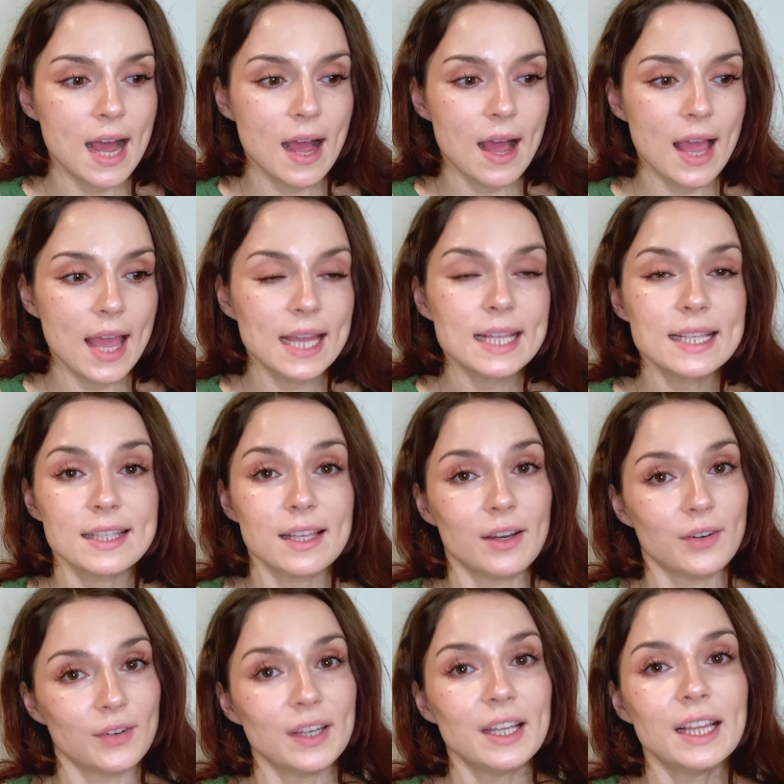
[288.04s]
It's
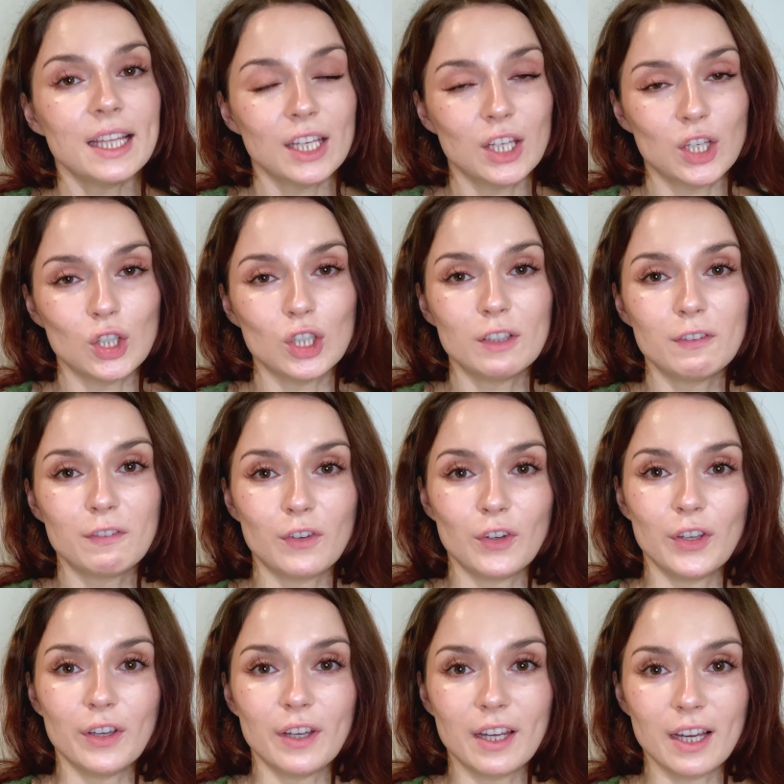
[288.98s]
really good for
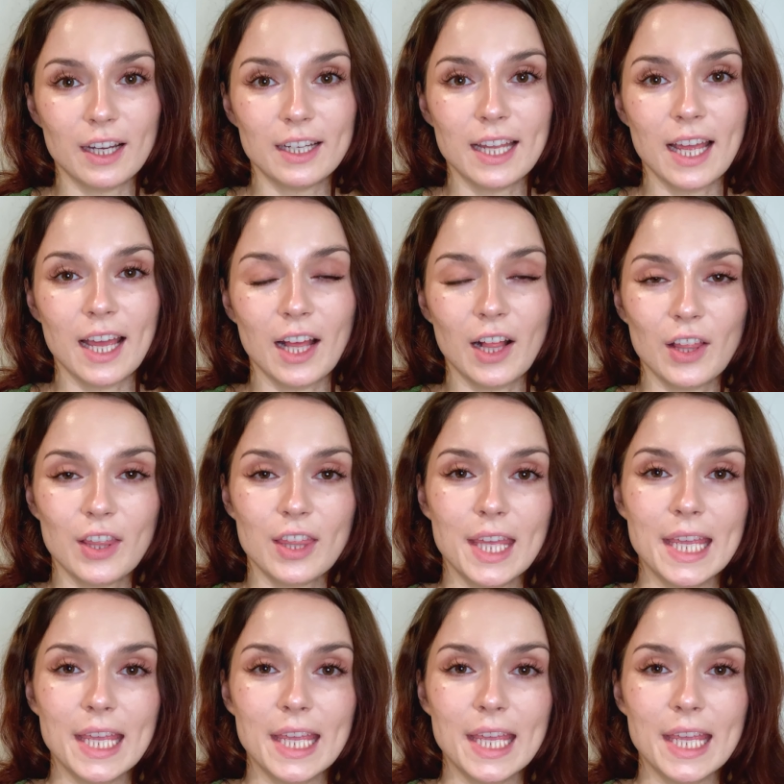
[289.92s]
your gut health.